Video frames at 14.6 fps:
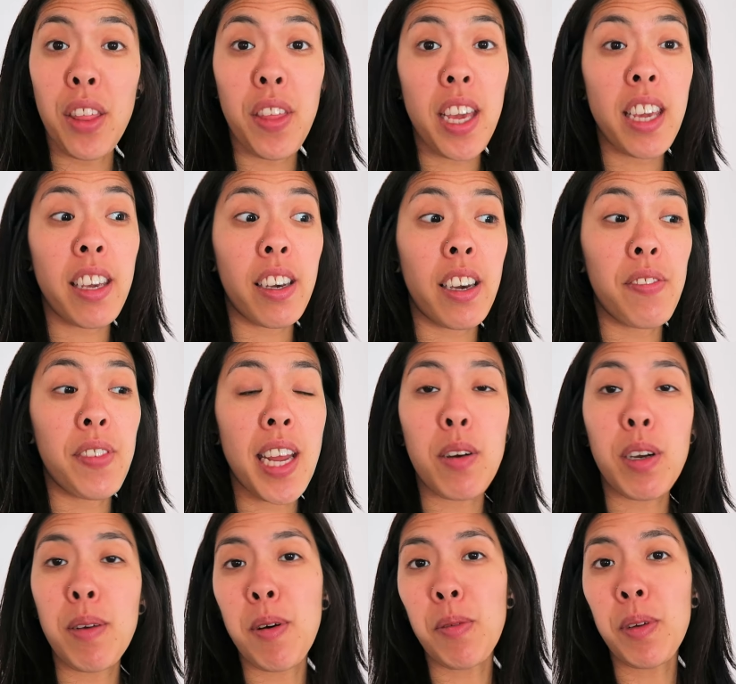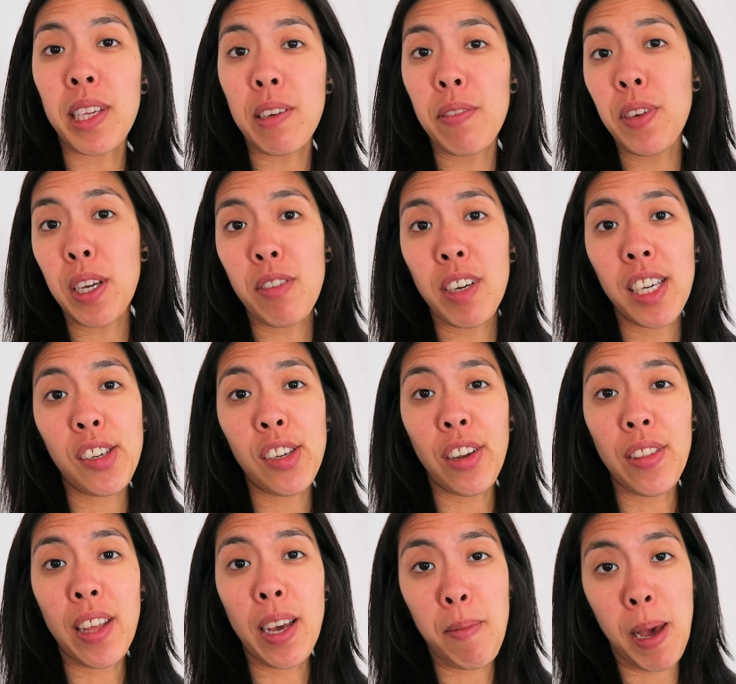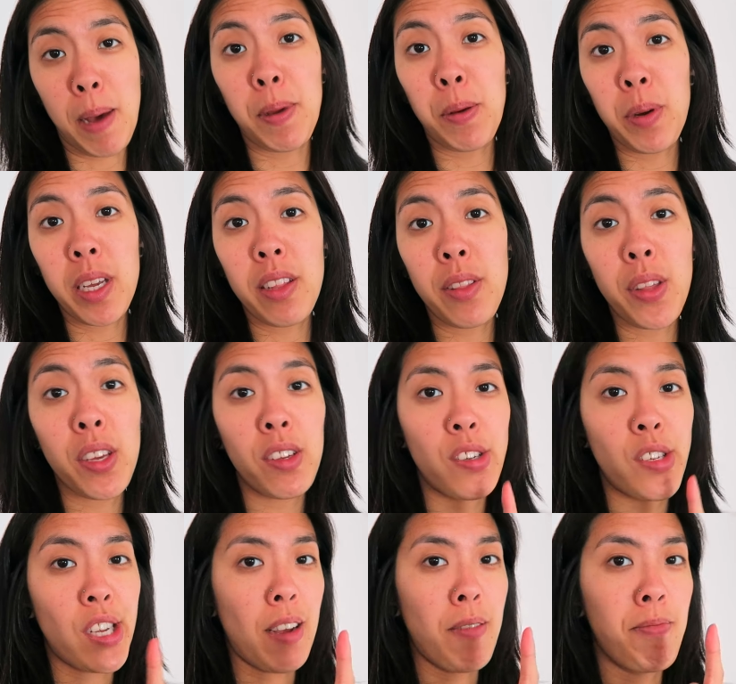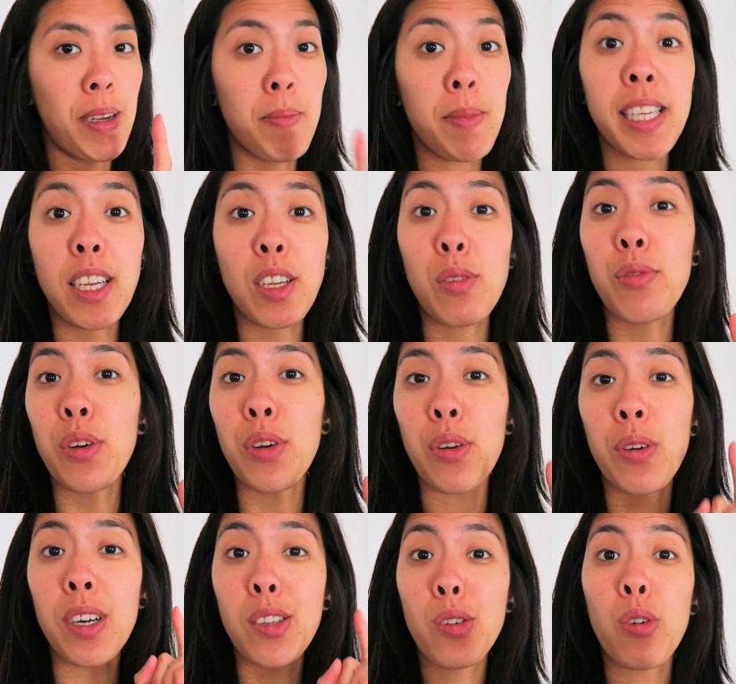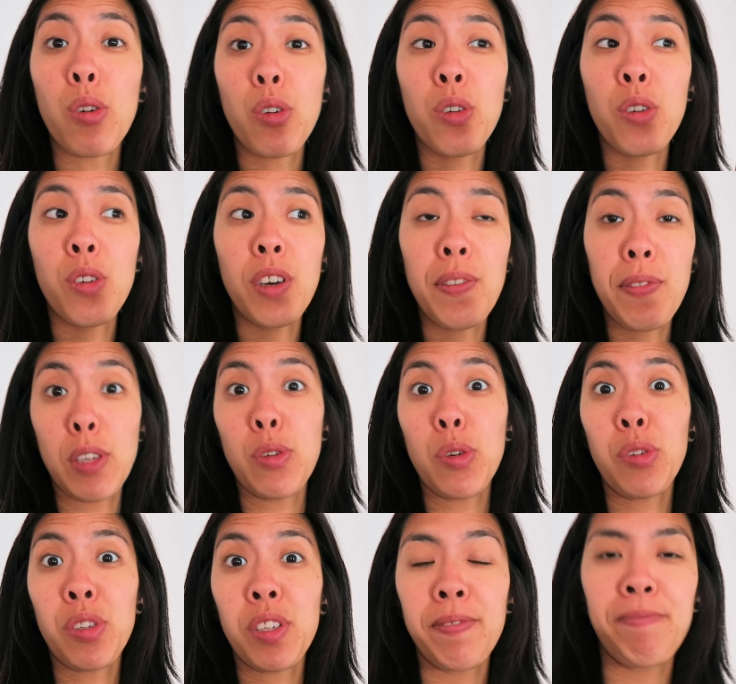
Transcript: I think I've now come up with a configuration that I'm happy with. So let me take you through a tour of the drawers.